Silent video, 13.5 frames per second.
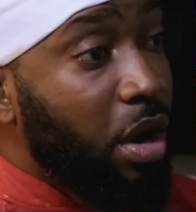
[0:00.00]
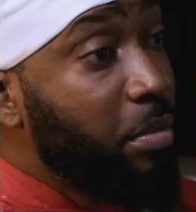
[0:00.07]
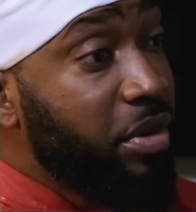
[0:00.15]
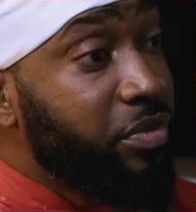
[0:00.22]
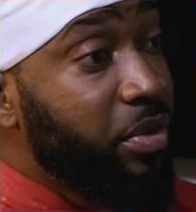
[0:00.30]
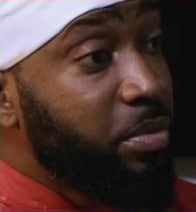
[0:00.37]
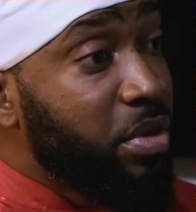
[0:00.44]

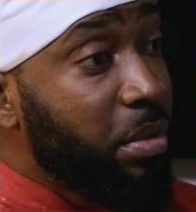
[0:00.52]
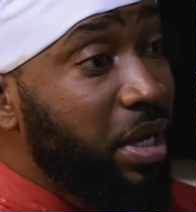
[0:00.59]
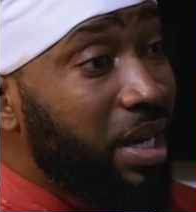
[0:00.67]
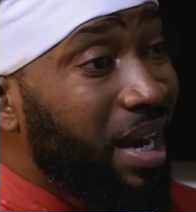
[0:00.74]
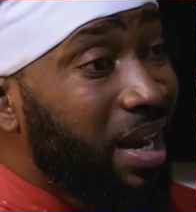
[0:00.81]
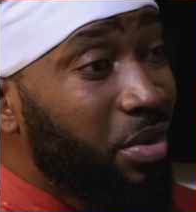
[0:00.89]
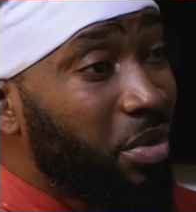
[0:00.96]
Coming from
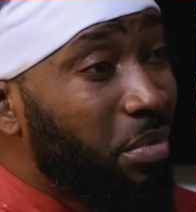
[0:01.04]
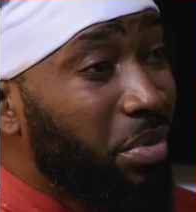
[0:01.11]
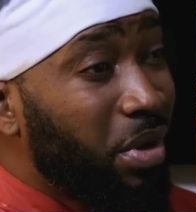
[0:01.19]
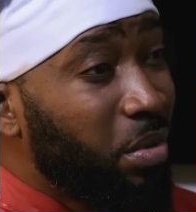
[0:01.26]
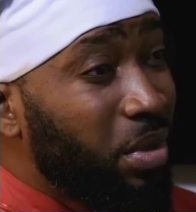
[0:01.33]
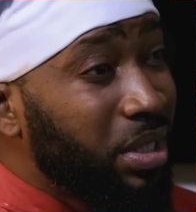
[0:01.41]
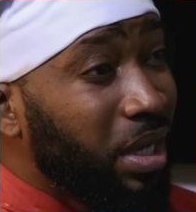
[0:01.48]
somebody that cannot
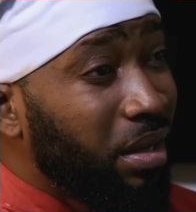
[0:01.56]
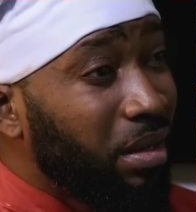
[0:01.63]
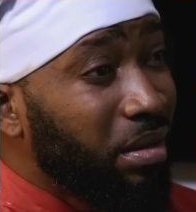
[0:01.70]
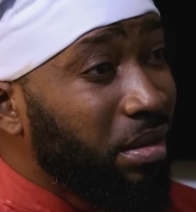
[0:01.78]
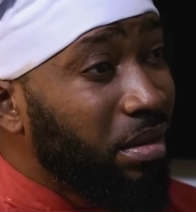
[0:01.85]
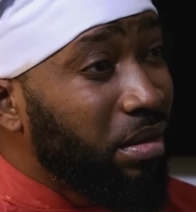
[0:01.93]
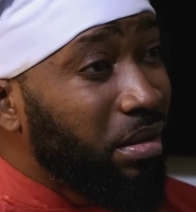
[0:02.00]
boil water.
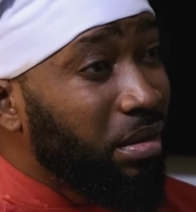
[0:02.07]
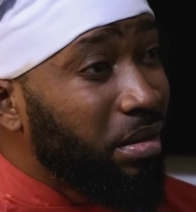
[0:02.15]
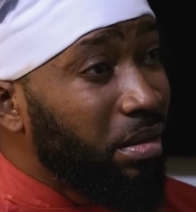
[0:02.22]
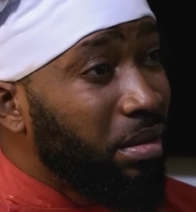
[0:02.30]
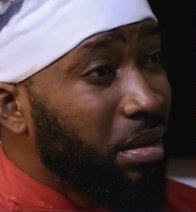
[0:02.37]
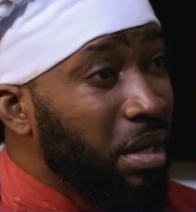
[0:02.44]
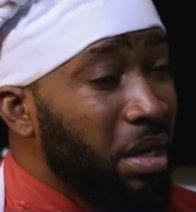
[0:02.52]

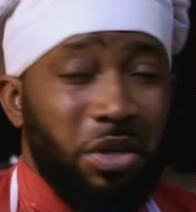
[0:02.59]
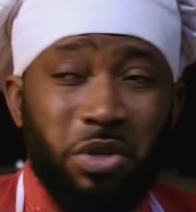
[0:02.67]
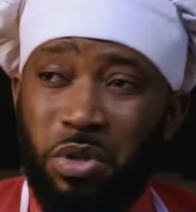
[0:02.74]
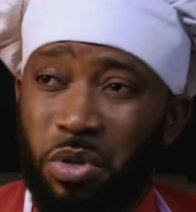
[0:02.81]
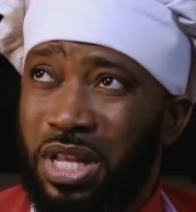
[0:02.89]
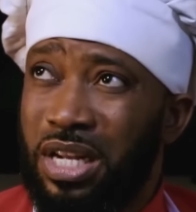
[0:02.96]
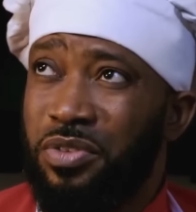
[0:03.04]

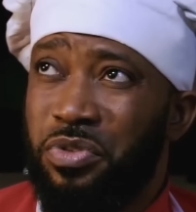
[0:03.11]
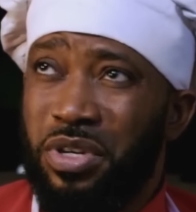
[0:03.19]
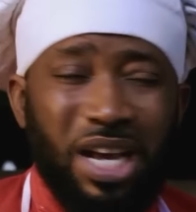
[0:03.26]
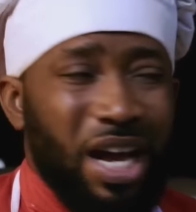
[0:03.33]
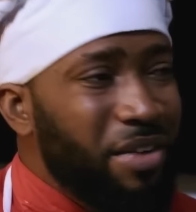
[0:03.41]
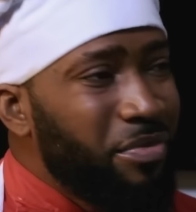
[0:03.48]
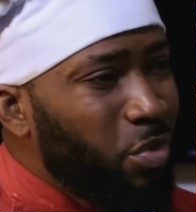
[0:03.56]
Do you know that if you
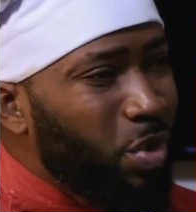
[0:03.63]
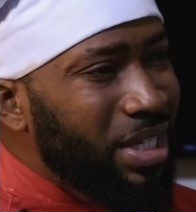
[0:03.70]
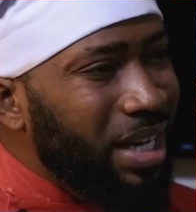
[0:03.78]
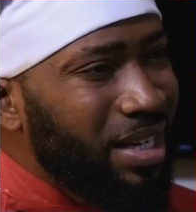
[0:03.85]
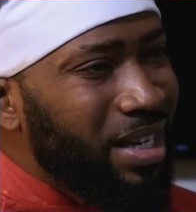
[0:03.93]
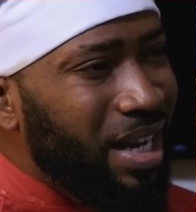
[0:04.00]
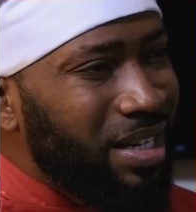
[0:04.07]
didn't have
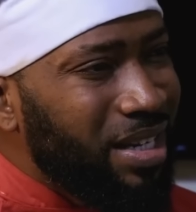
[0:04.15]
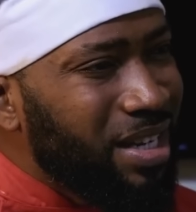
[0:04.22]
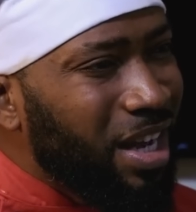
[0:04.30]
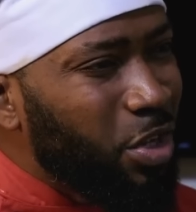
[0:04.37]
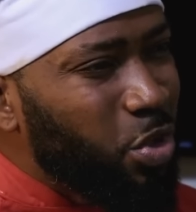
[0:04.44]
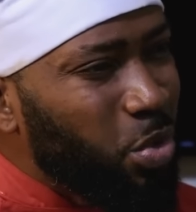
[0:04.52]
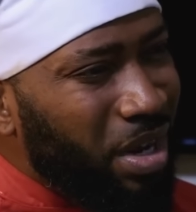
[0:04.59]
water heater in
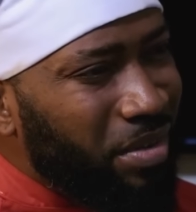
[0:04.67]
this house,